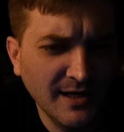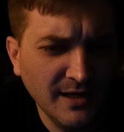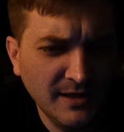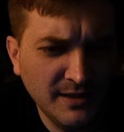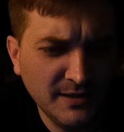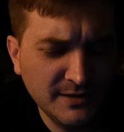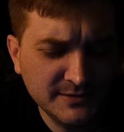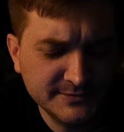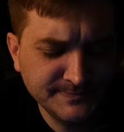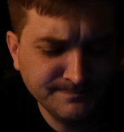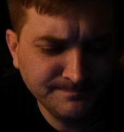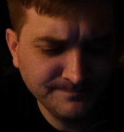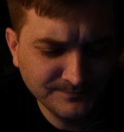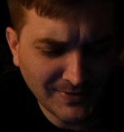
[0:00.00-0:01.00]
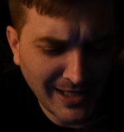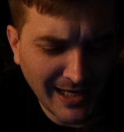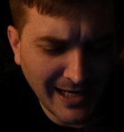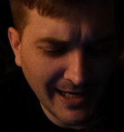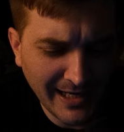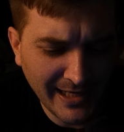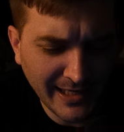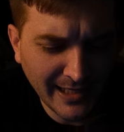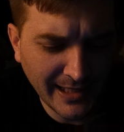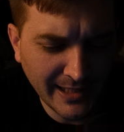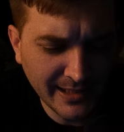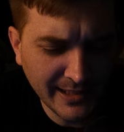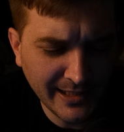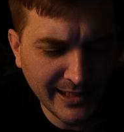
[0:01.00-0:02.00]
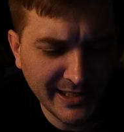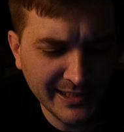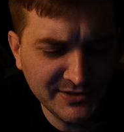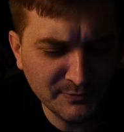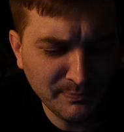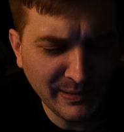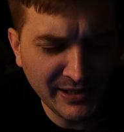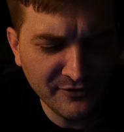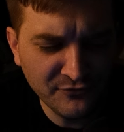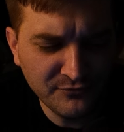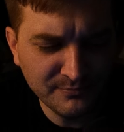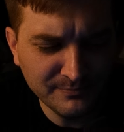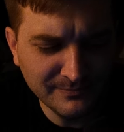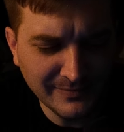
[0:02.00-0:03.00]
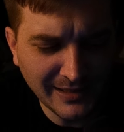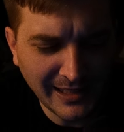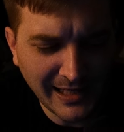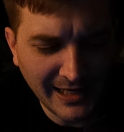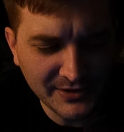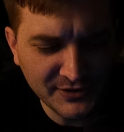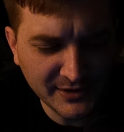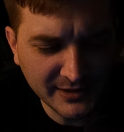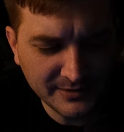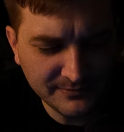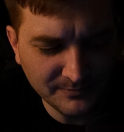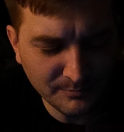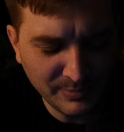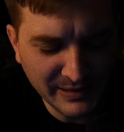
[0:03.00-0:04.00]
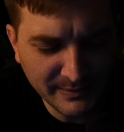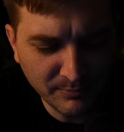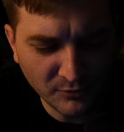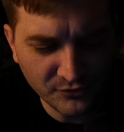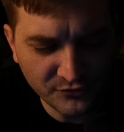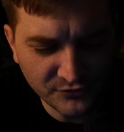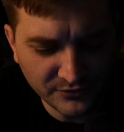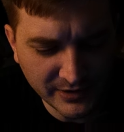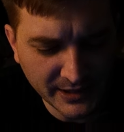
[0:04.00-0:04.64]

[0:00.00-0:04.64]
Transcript: Um, it depends. I think people's